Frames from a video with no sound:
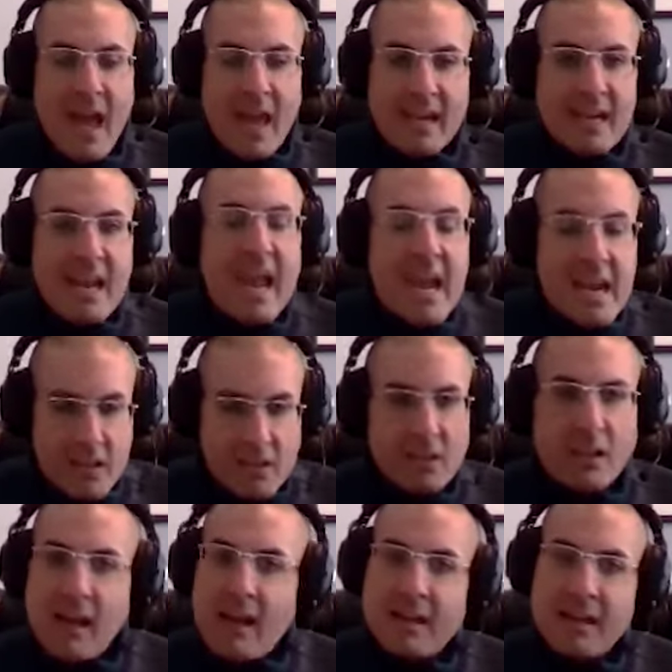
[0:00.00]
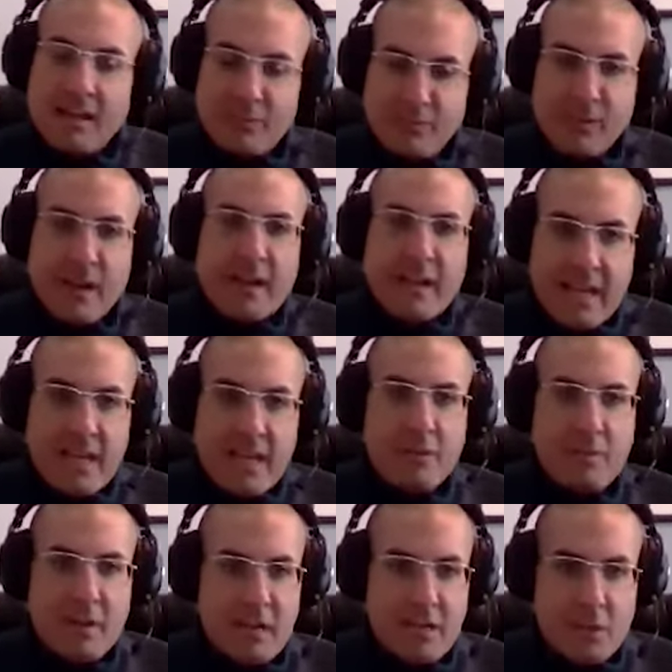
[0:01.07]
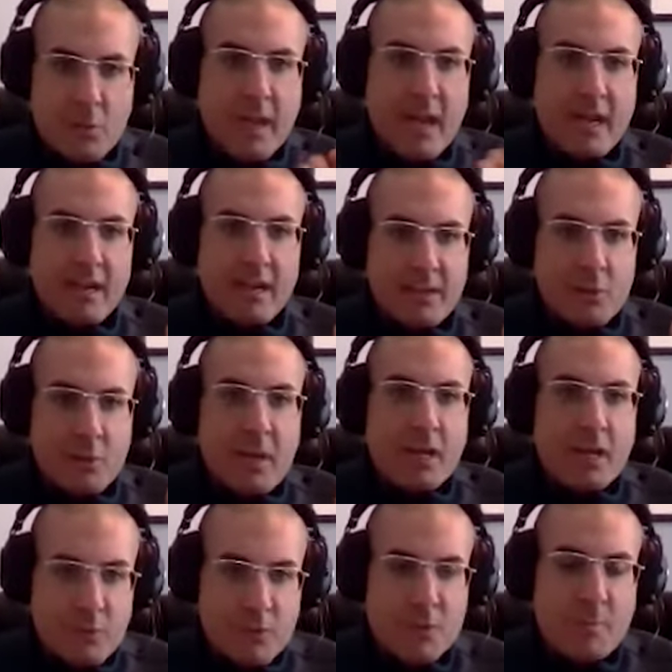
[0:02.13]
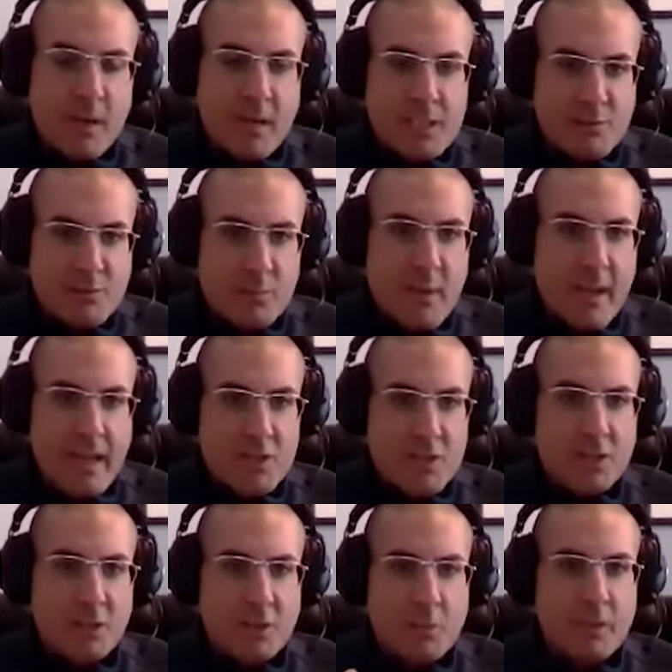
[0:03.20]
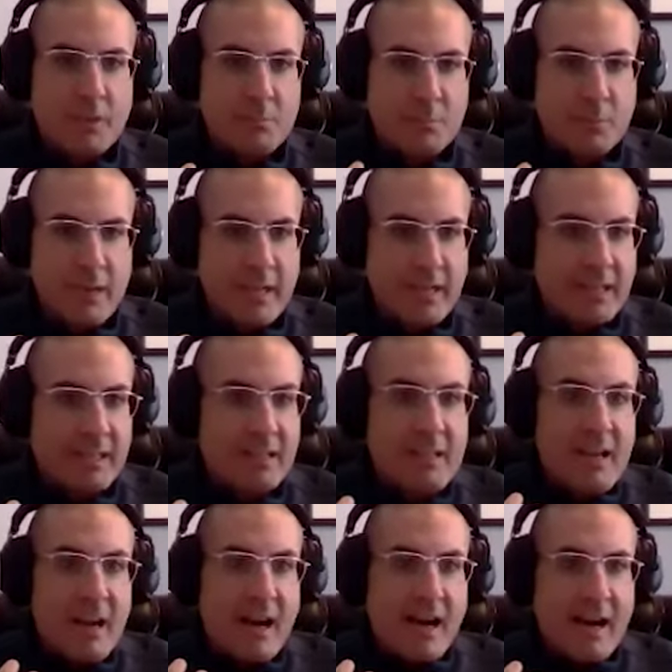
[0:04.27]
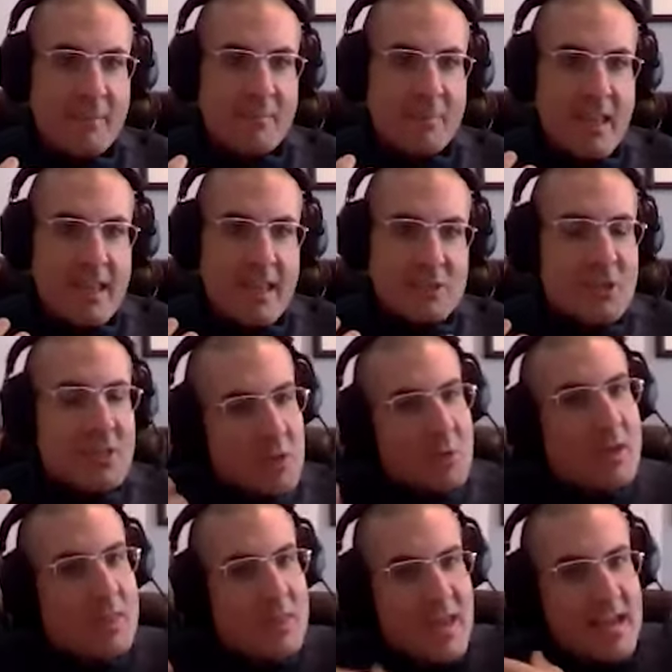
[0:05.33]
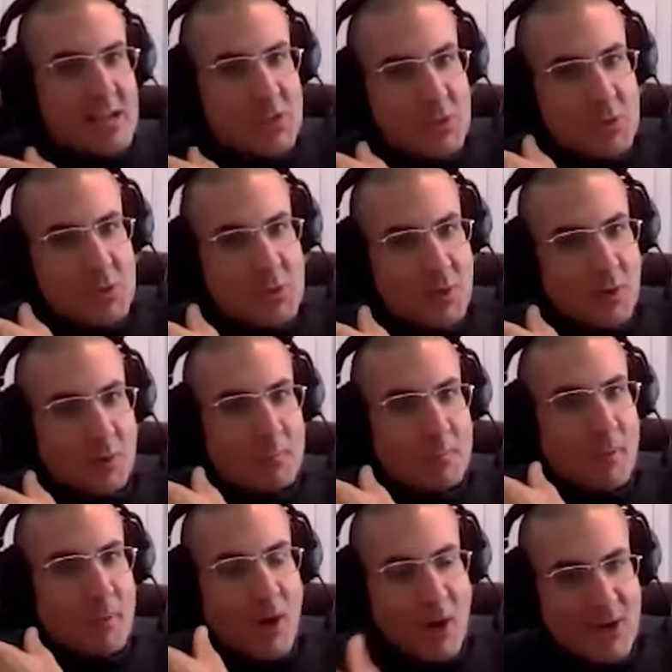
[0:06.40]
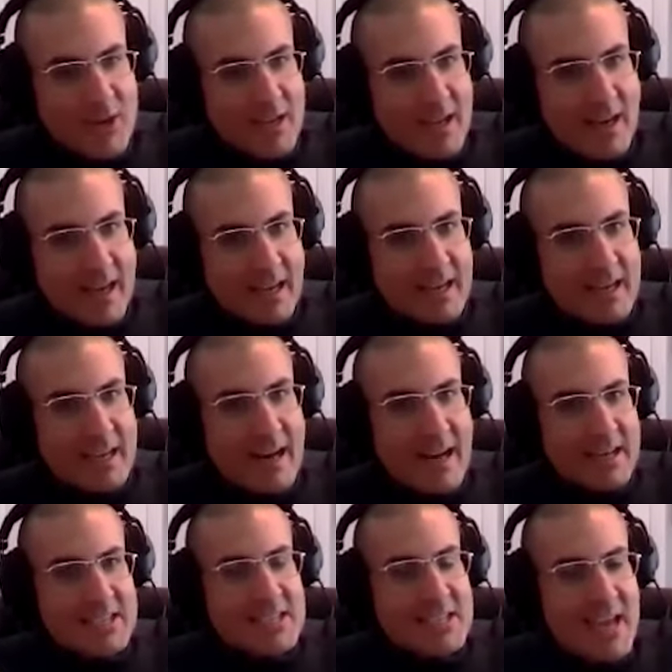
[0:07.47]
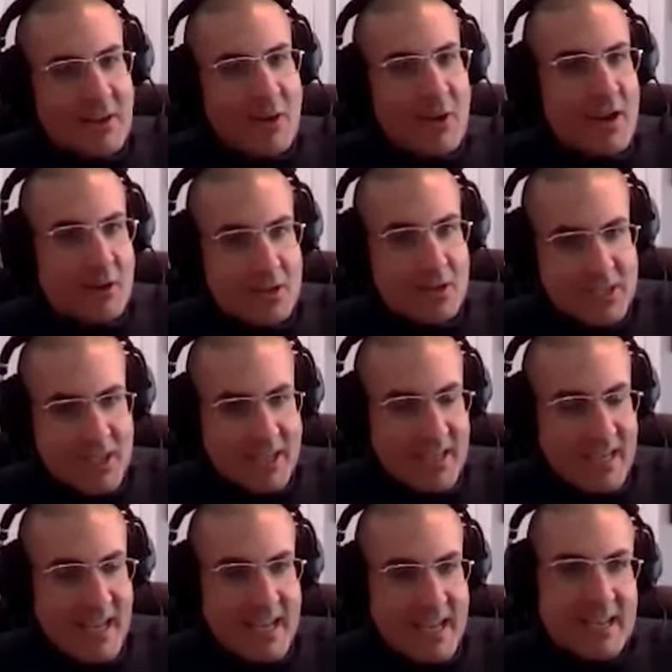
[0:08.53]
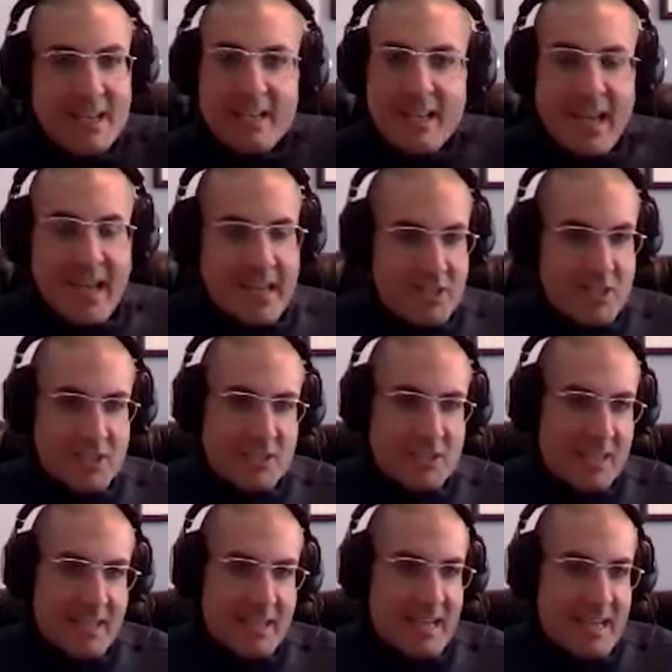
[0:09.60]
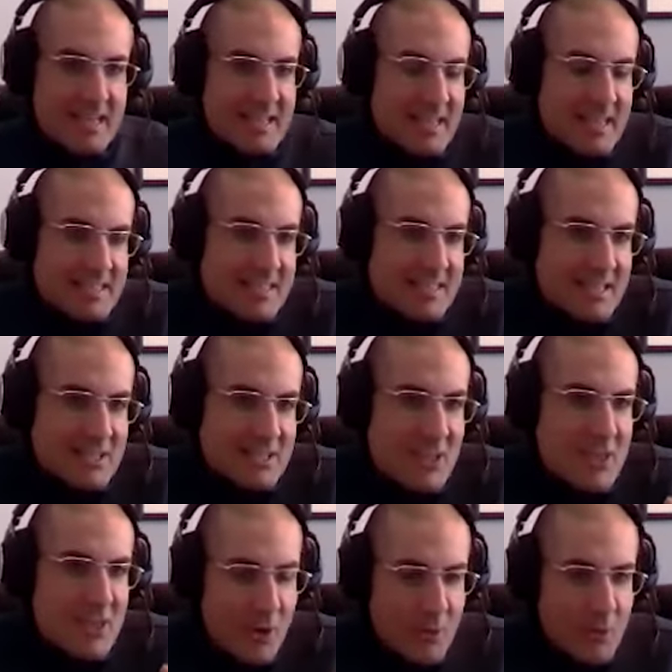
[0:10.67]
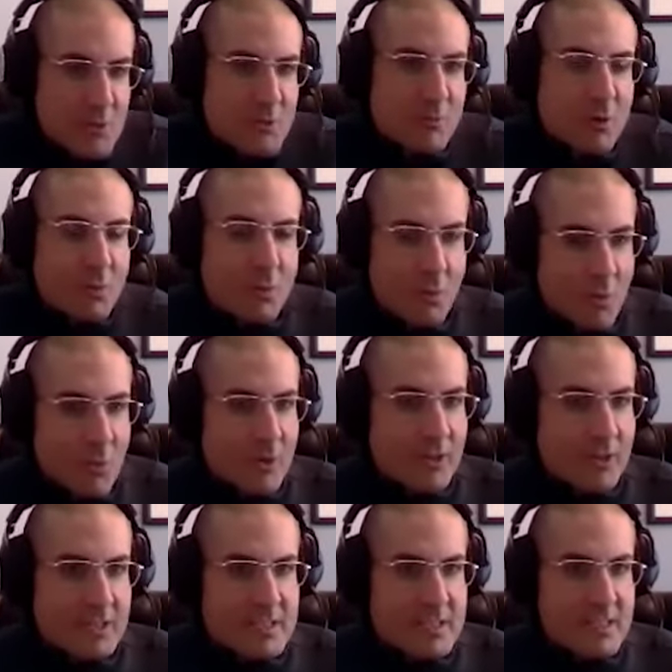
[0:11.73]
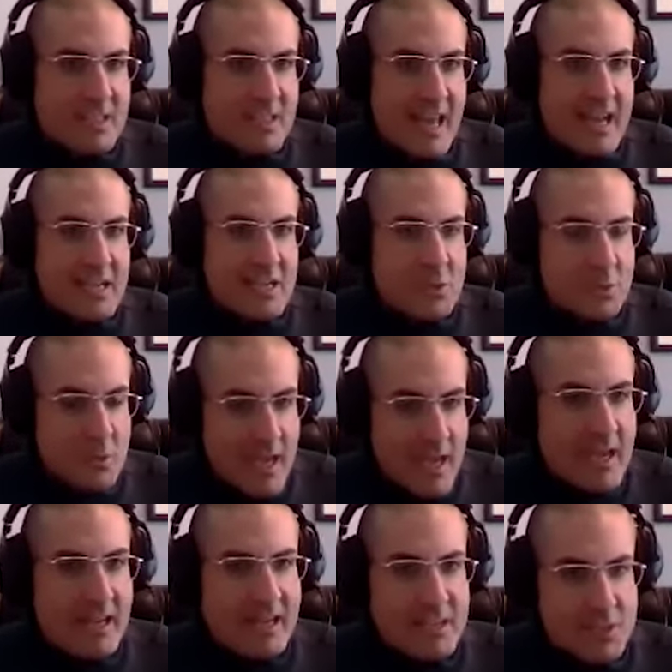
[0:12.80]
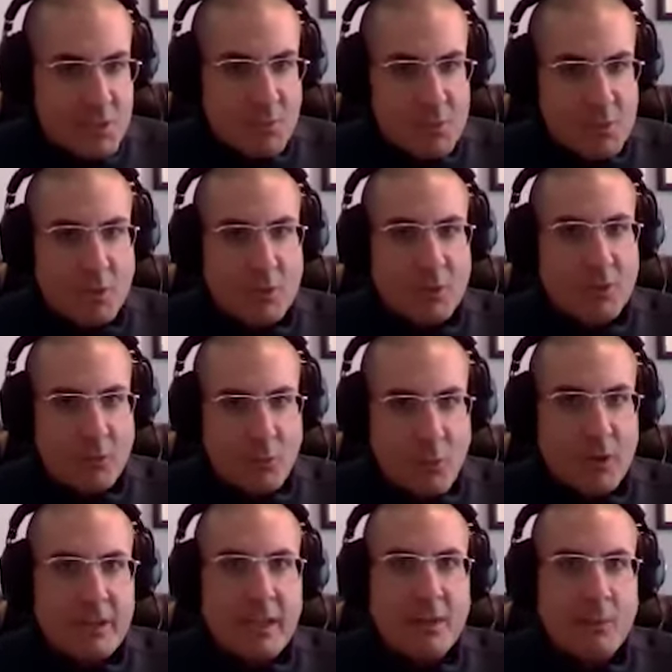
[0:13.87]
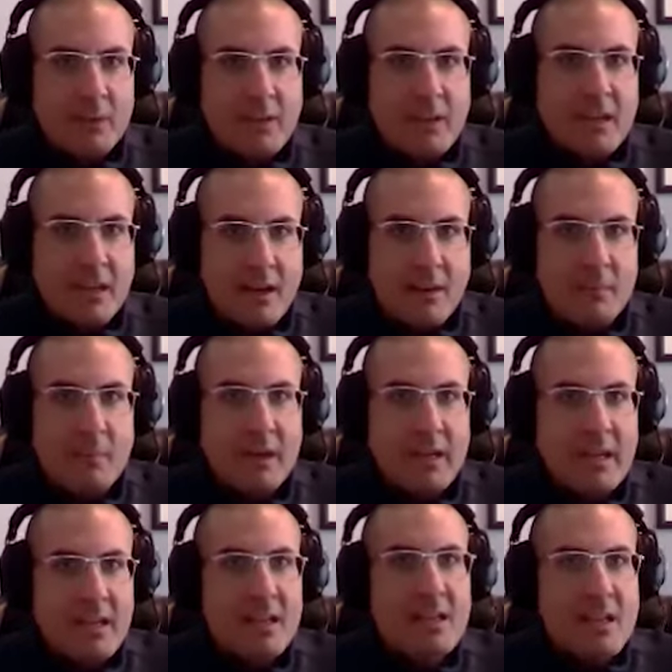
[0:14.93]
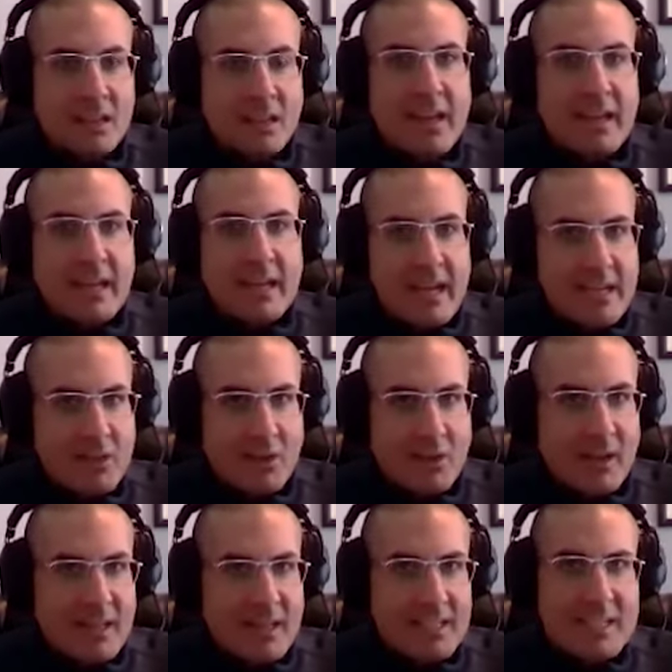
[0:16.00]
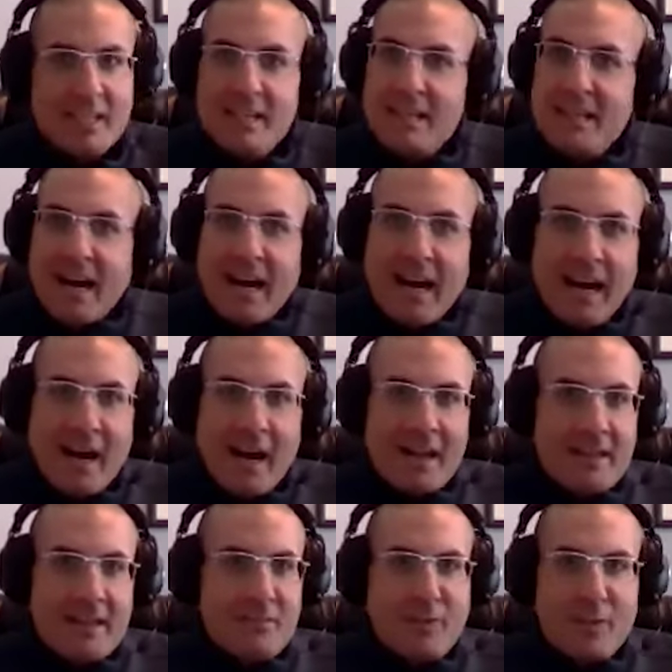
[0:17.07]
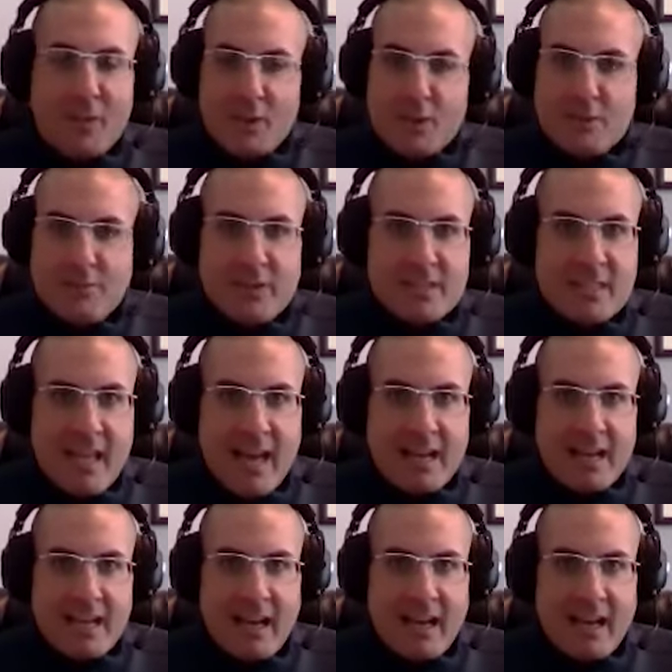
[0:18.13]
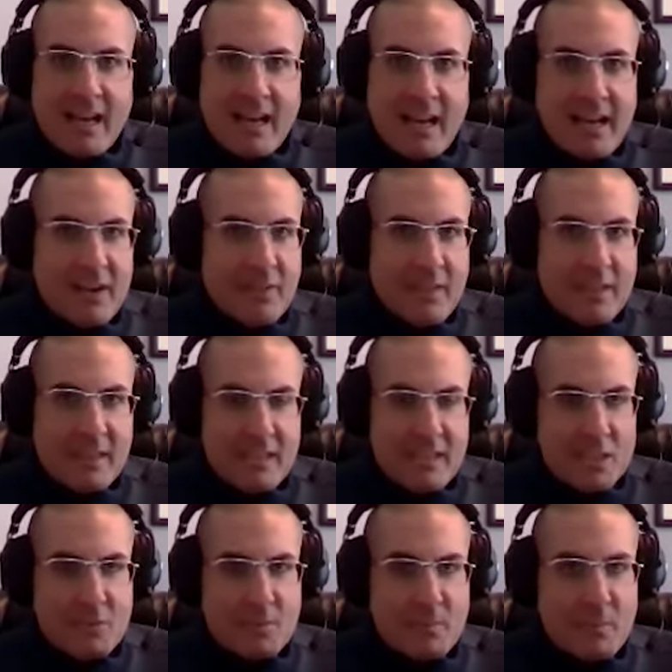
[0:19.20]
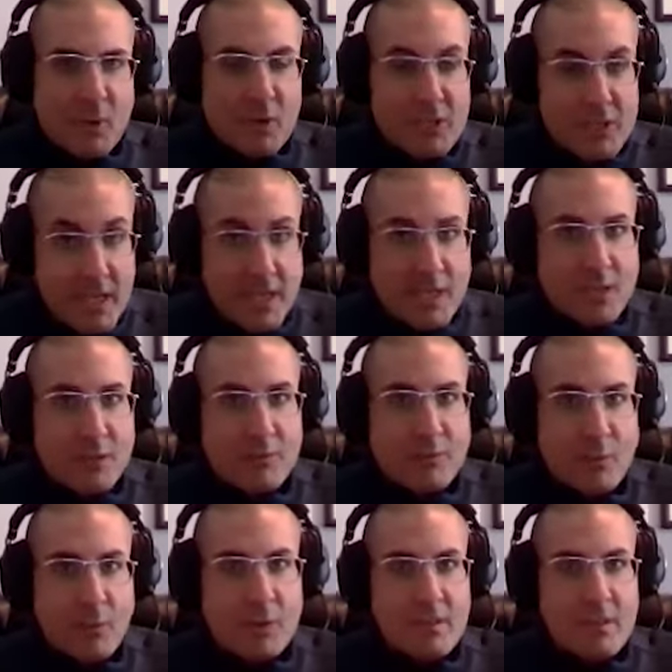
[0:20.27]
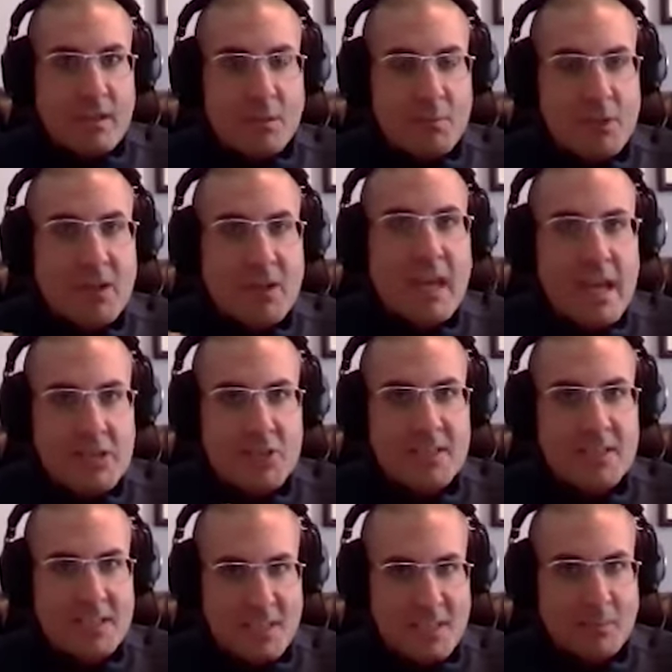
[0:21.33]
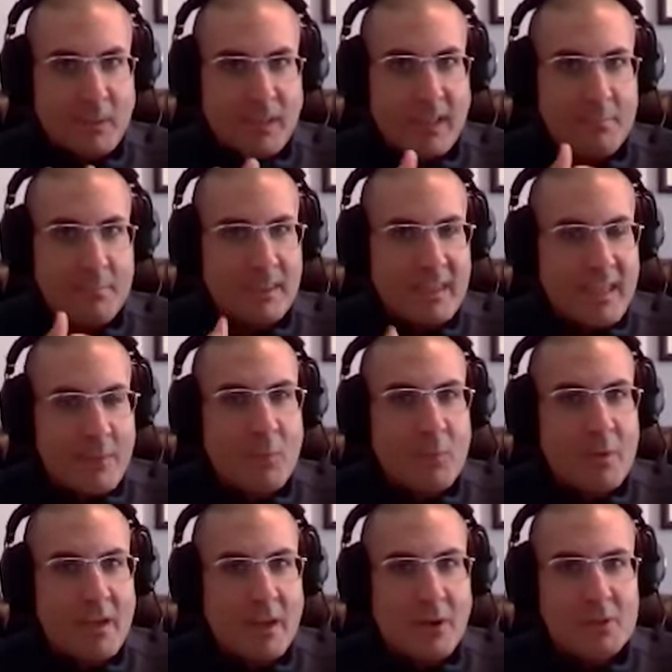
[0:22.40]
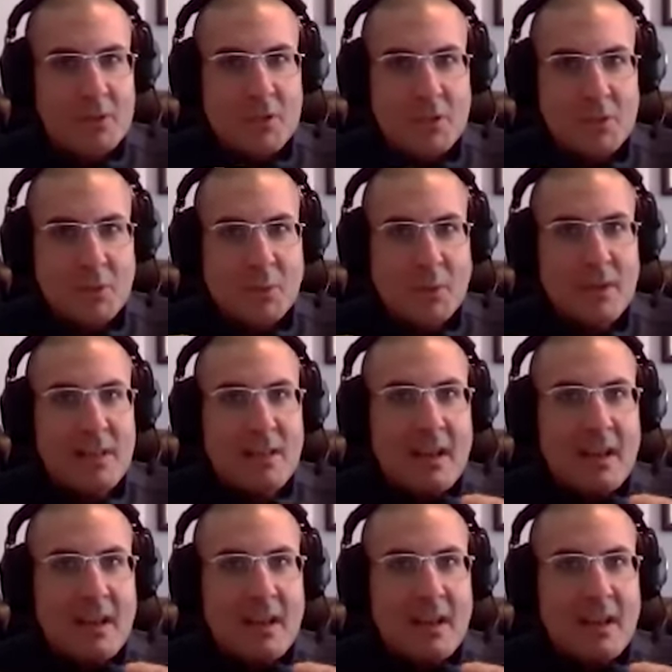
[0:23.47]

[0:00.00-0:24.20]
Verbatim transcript: and at eight o'clock on a Friday evening, you get a you get a response from Angela Willenbring, um, so that you could then do your part on on a Saturday or Sunday. It just it, it it's it's those rewards that you gain as a result of working with a company like Kendall Hunt. Uh, for those of us that uh, I know that this is particular for the communication discipline, but then when we go to